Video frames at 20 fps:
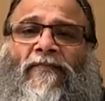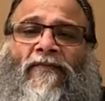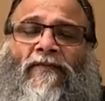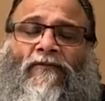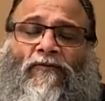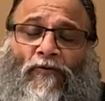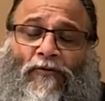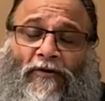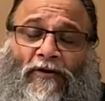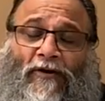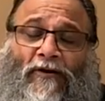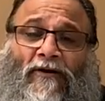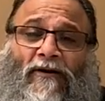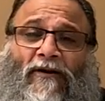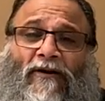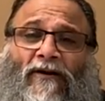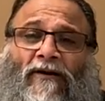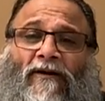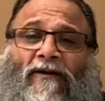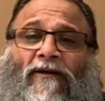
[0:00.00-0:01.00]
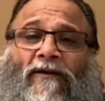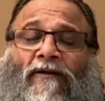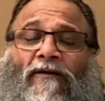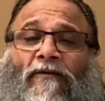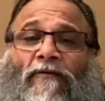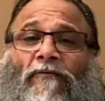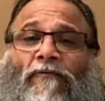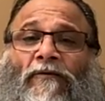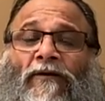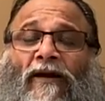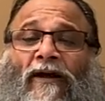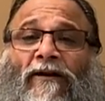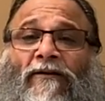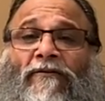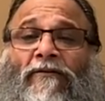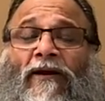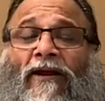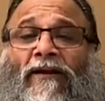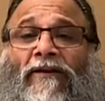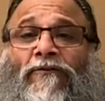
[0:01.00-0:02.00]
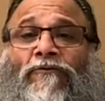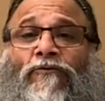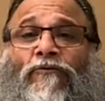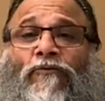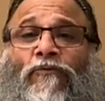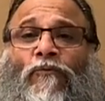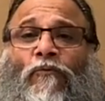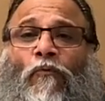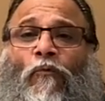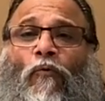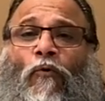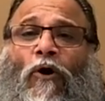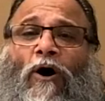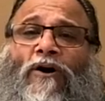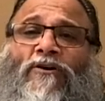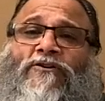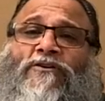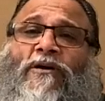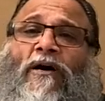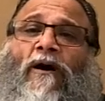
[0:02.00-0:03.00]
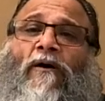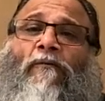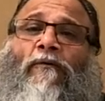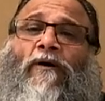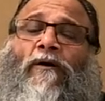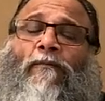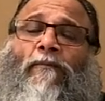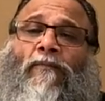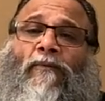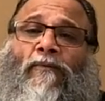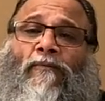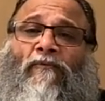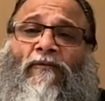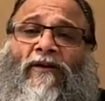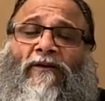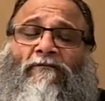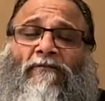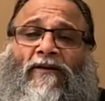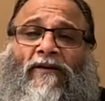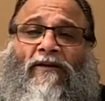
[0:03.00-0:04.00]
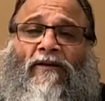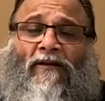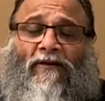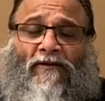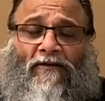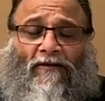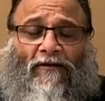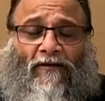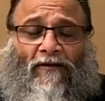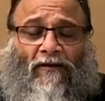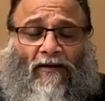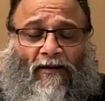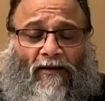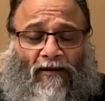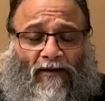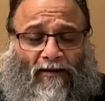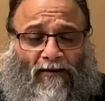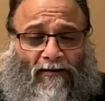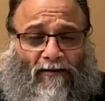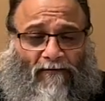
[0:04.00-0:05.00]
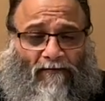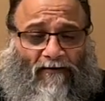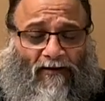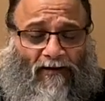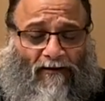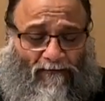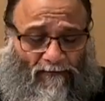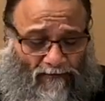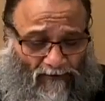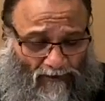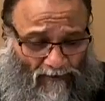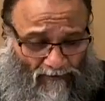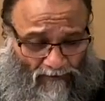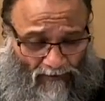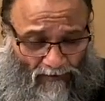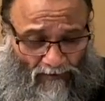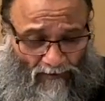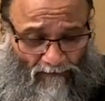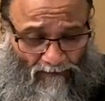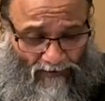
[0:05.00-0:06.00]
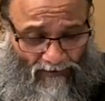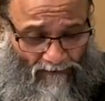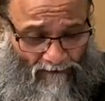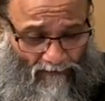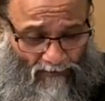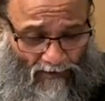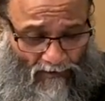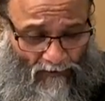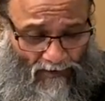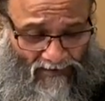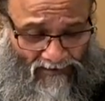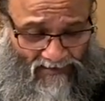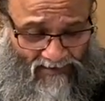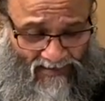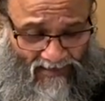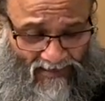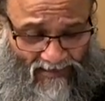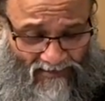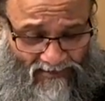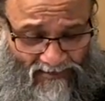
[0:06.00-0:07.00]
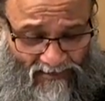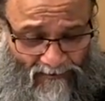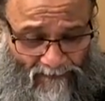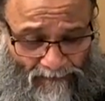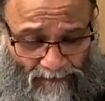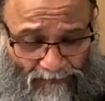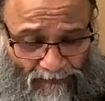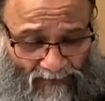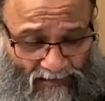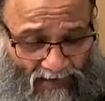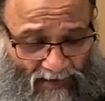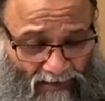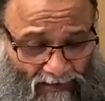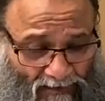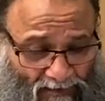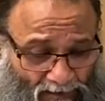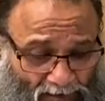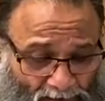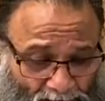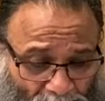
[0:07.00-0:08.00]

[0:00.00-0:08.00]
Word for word: So here we are trying to wash our when we in, here when Bhagwan says that